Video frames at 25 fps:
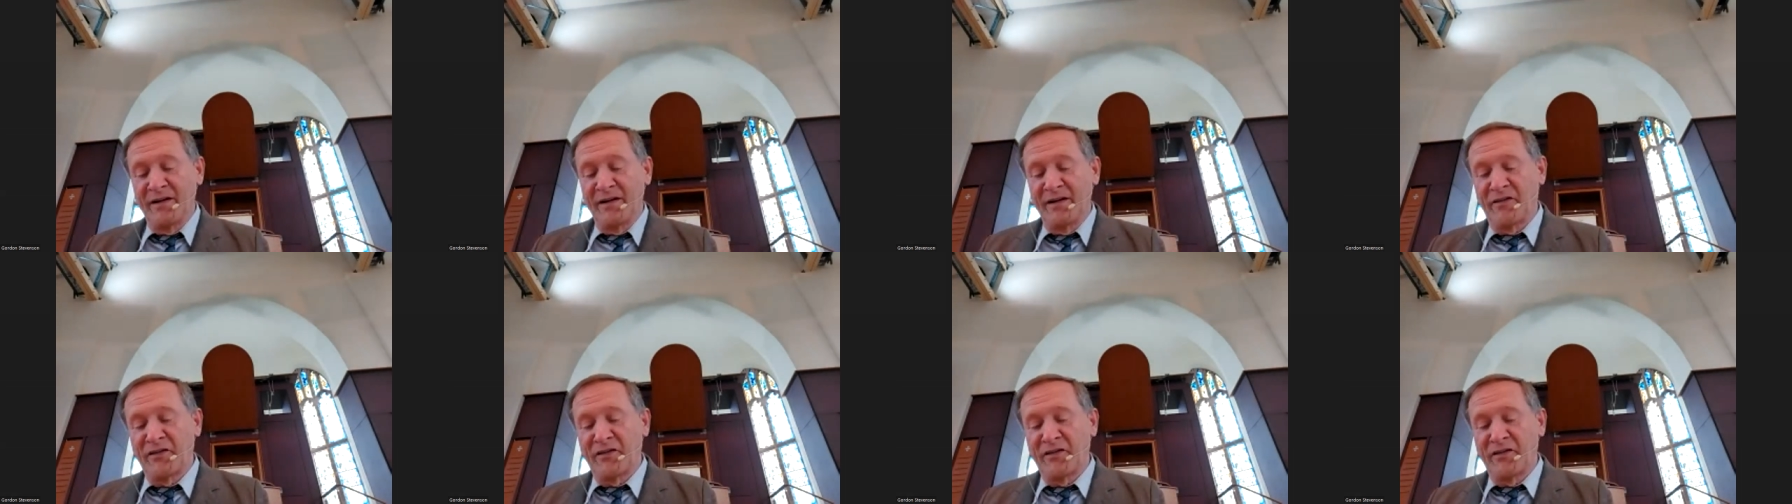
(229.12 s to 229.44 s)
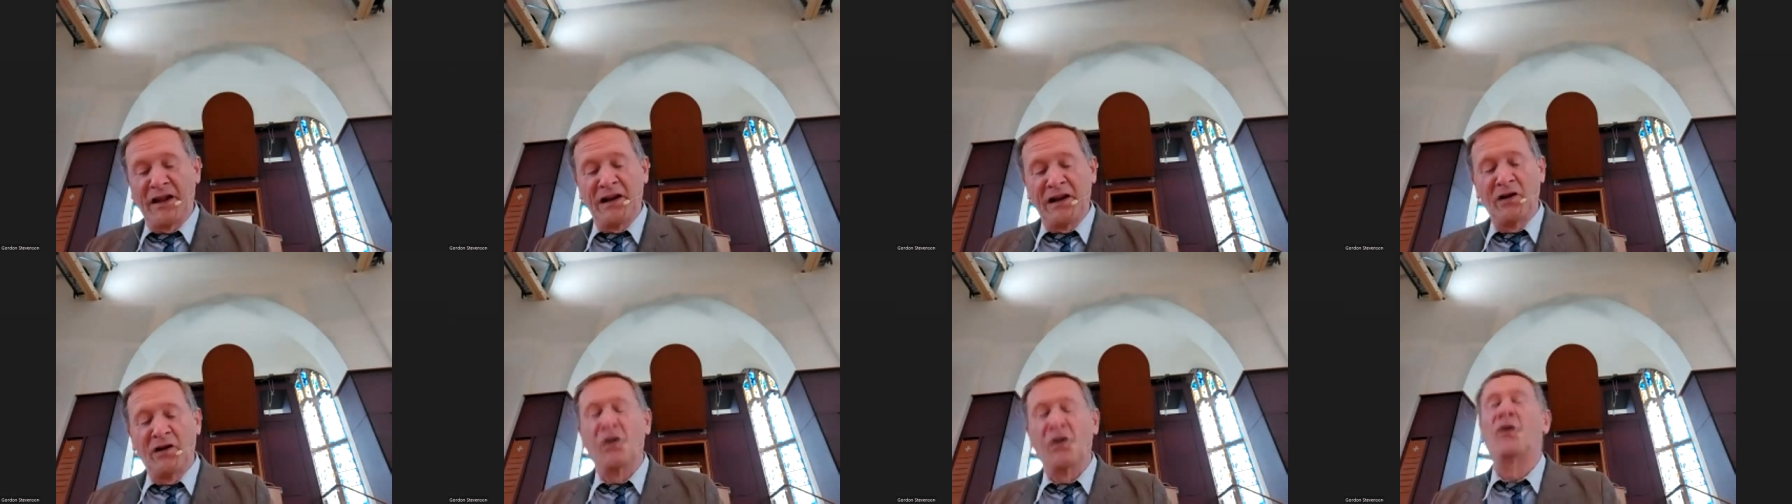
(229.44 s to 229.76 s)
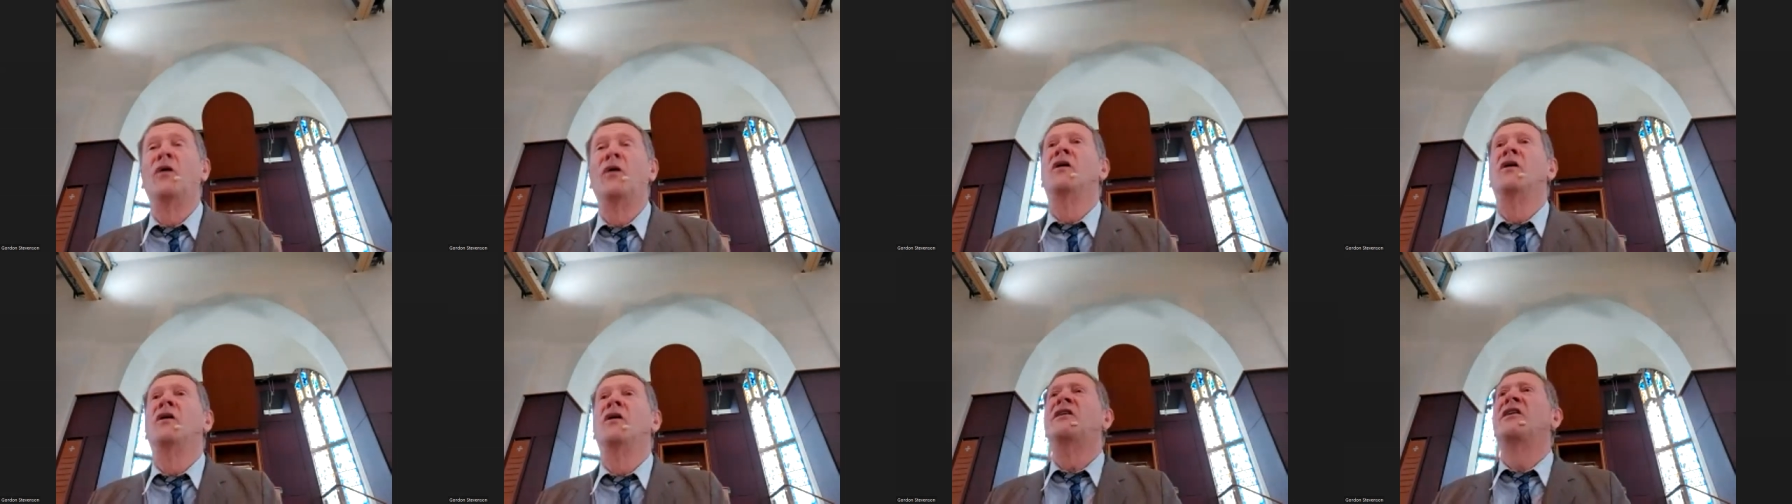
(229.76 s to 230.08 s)
is that I
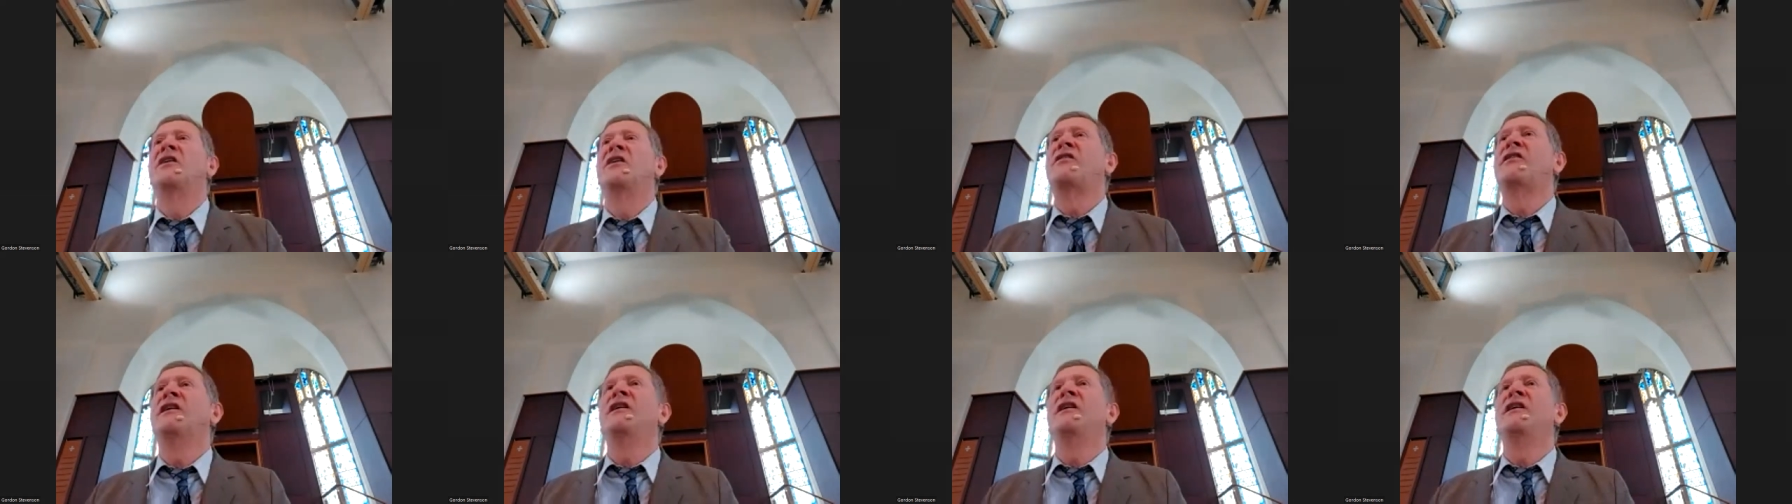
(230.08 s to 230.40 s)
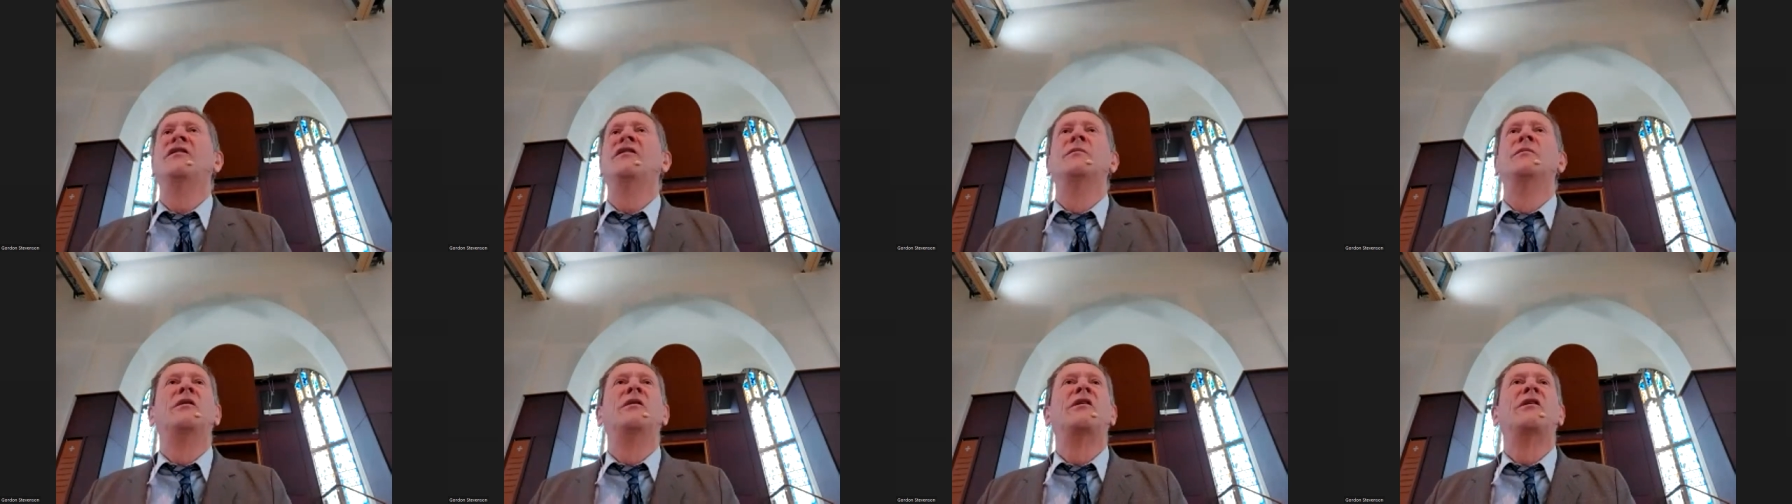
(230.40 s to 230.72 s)
long to see them